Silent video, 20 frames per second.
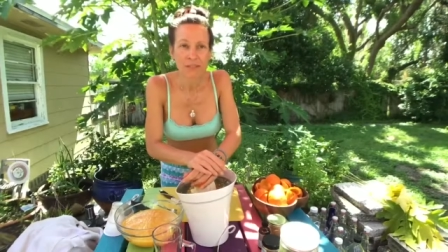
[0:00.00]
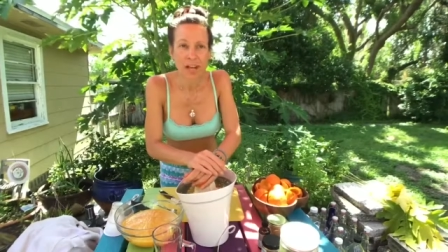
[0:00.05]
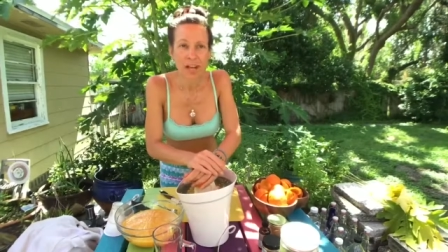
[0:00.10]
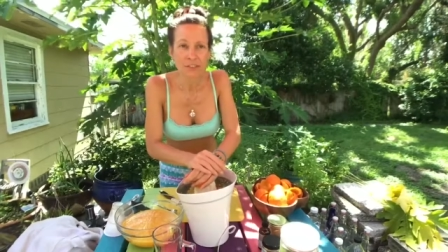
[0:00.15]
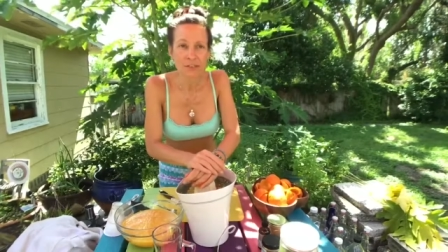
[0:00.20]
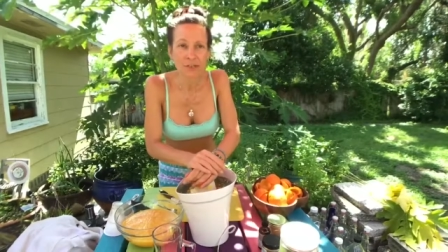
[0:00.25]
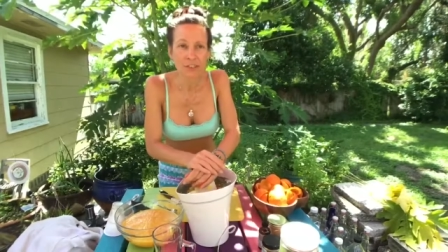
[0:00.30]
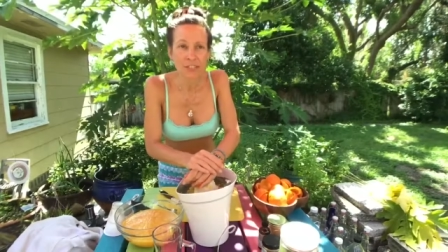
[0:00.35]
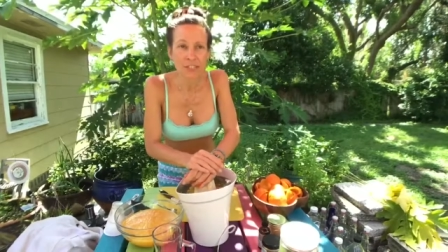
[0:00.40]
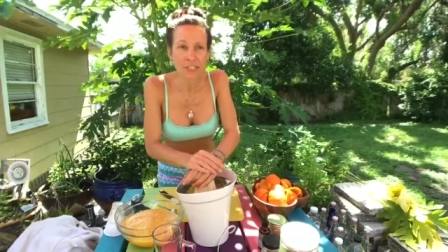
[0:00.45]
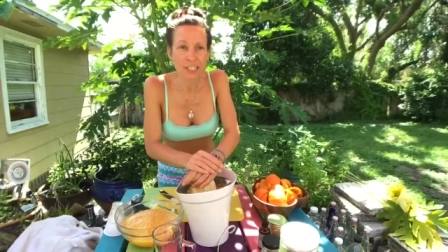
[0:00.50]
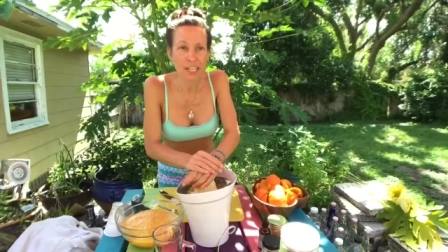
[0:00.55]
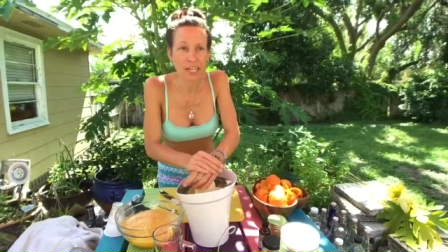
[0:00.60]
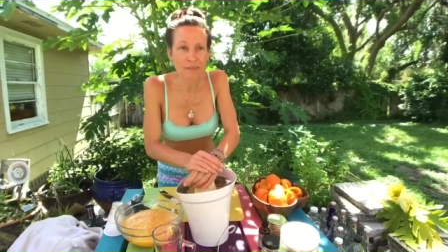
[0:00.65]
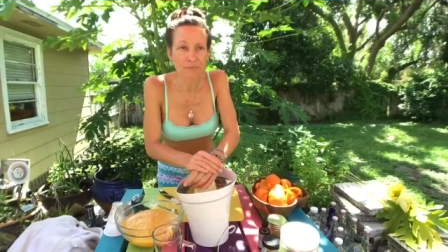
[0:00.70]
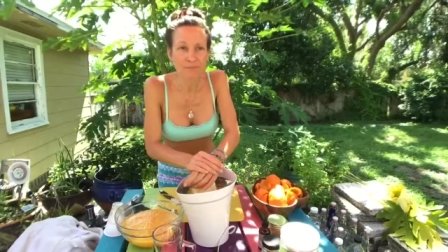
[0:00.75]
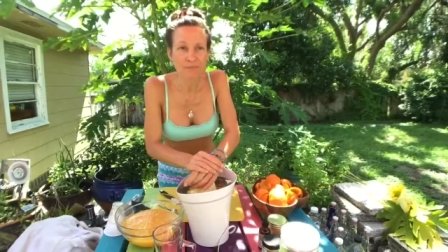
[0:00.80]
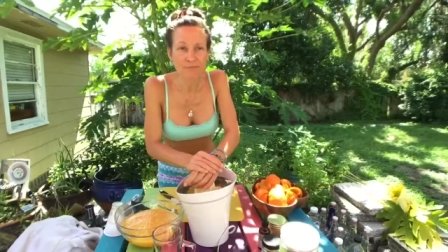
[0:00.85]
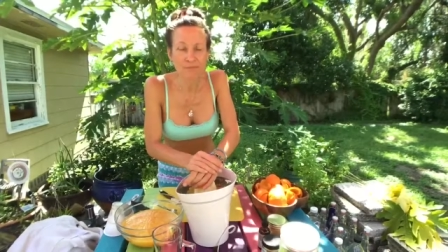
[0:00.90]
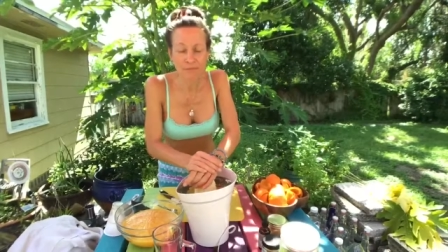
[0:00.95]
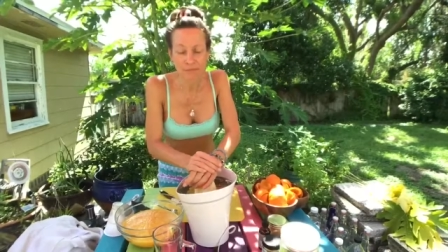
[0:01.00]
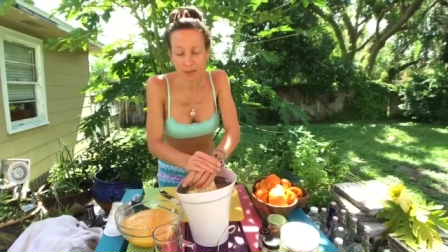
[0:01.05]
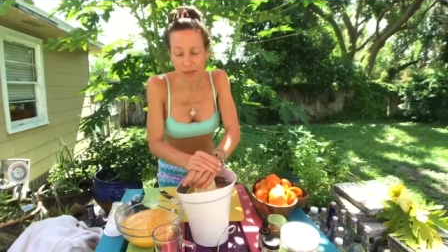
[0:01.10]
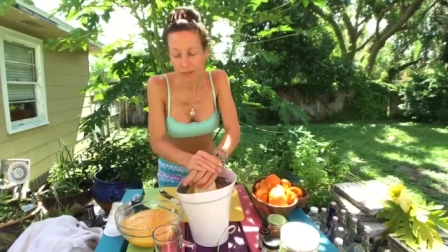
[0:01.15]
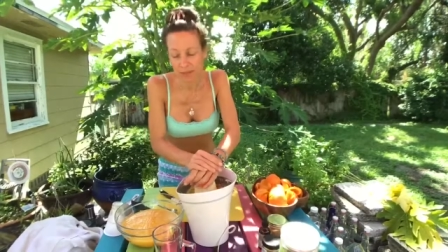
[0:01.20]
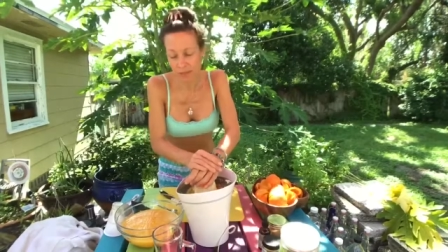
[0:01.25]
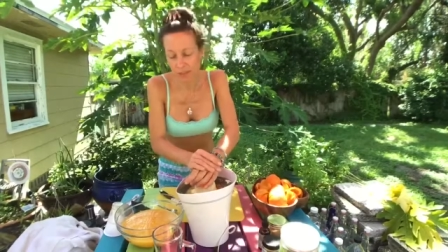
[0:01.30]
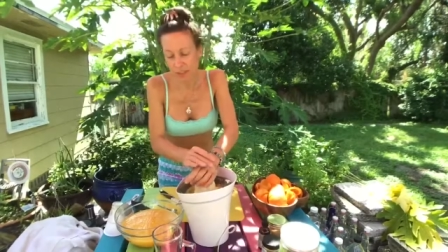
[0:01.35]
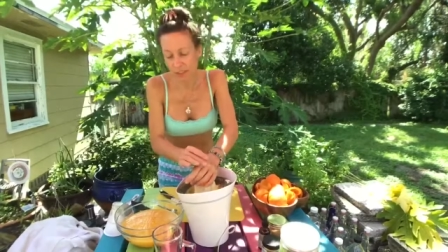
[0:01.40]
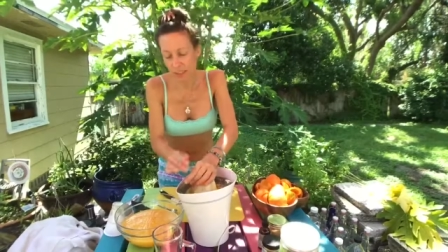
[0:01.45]
I feel ya,
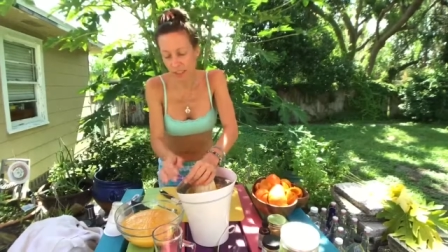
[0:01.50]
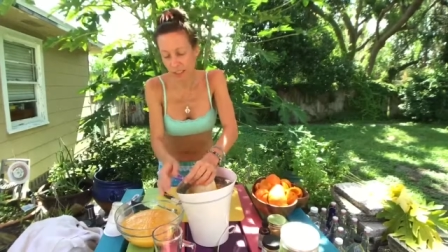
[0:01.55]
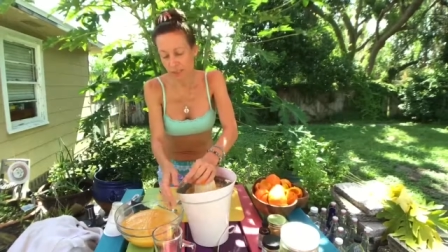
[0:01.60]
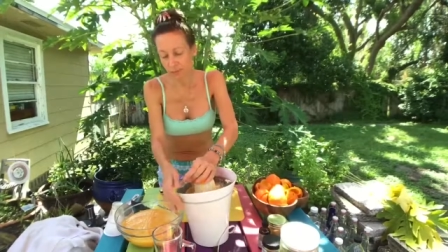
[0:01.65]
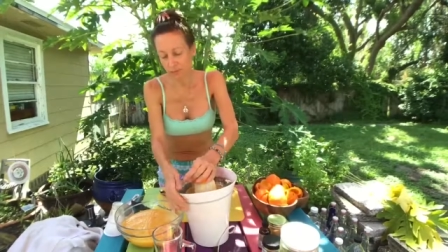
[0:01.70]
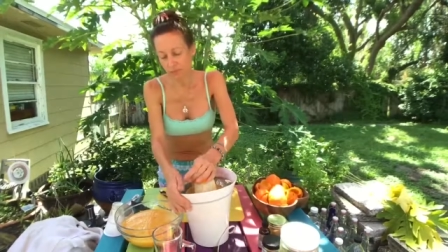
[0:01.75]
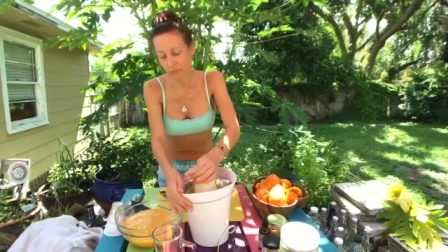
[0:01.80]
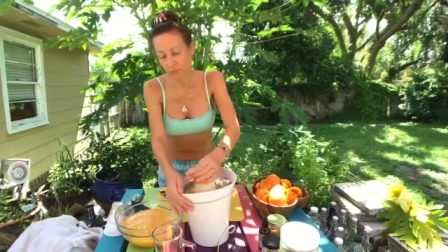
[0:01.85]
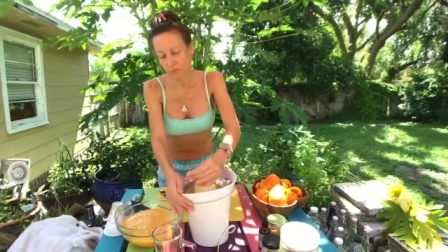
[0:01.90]
I feel ya.